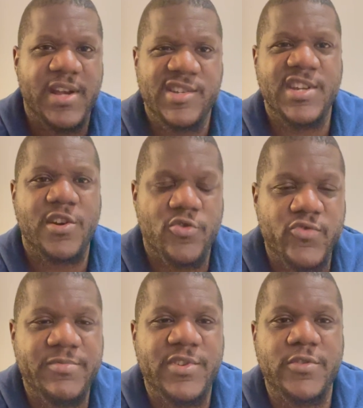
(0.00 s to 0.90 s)
Chico
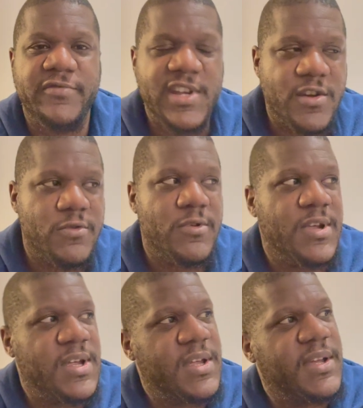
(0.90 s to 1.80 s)
Crypto's video,
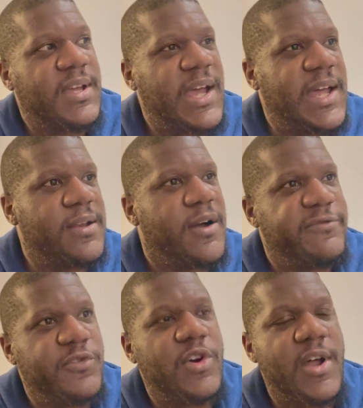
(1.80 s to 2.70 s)
and I
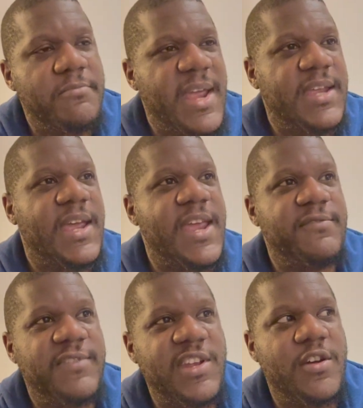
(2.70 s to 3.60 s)
thought I'd make a
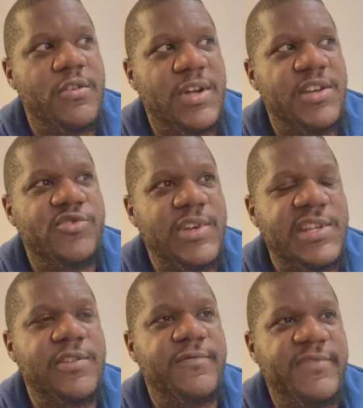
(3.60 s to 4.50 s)
video and address
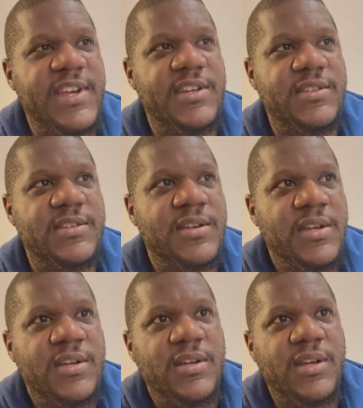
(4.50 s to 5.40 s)
some things.
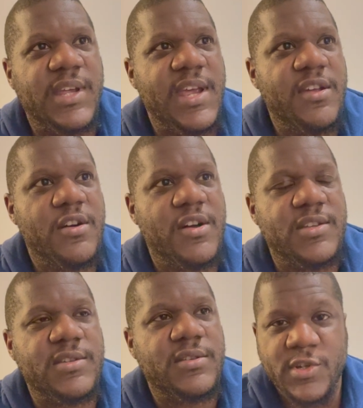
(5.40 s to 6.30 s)
Okay,
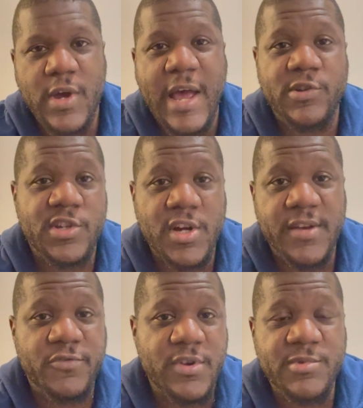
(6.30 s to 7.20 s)
guys, so outside
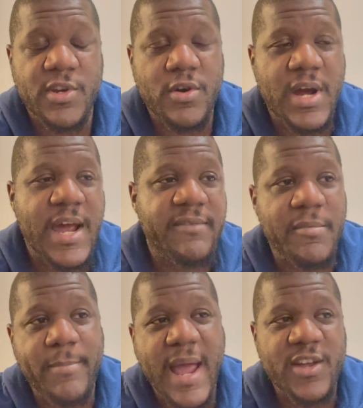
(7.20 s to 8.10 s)
of crypto, I have a
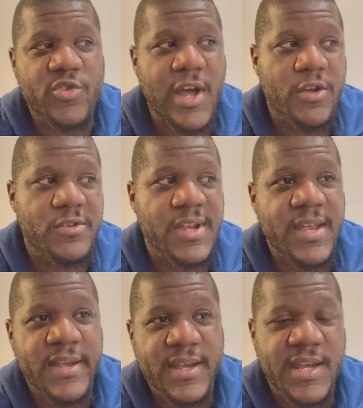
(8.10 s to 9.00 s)
background
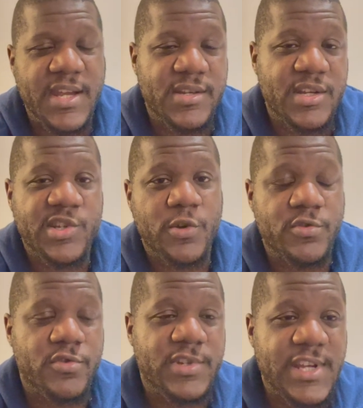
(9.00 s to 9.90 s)
in
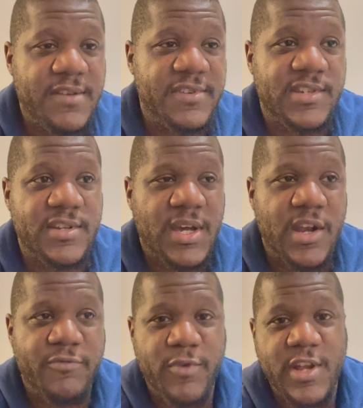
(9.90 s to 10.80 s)
social services and
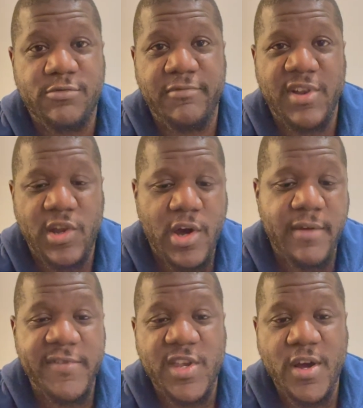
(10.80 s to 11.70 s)
I've worked with a lot
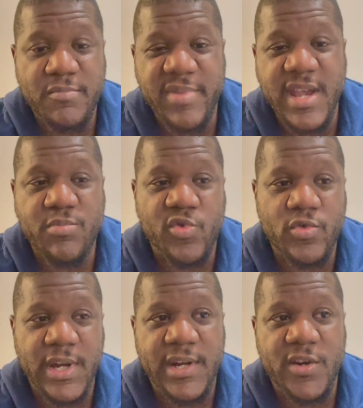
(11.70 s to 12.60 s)
of young
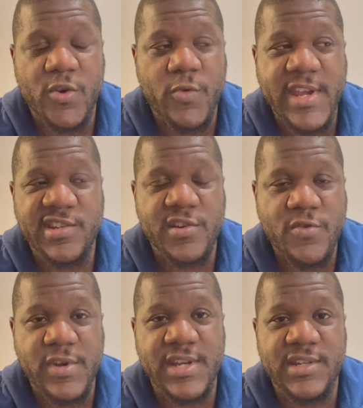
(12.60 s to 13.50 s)
people and I always
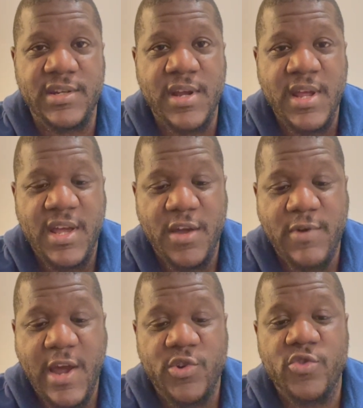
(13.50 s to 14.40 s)
notice
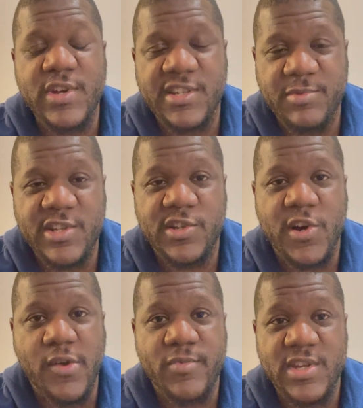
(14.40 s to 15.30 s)
around Christmas
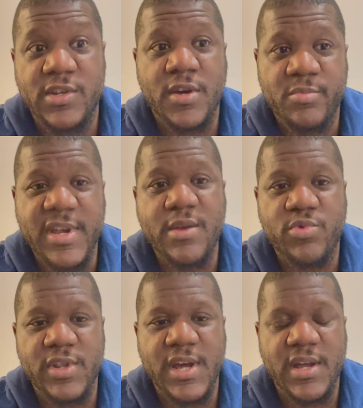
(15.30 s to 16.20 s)
time is young people
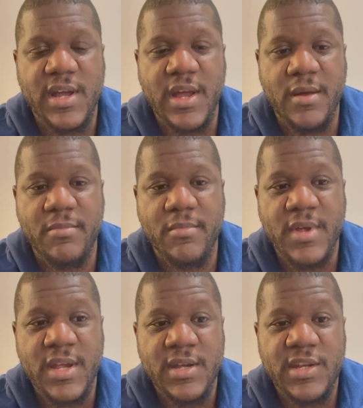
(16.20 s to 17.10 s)
that um,
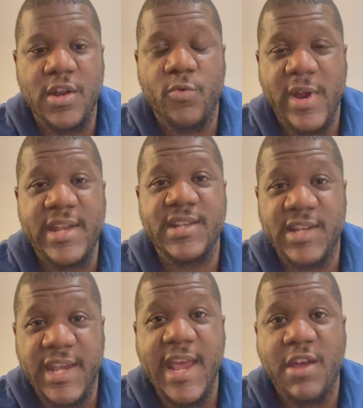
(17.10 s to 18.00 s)
you know, went into
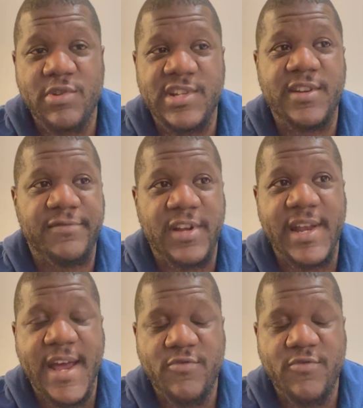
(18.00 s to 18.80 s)
care and stuff like that.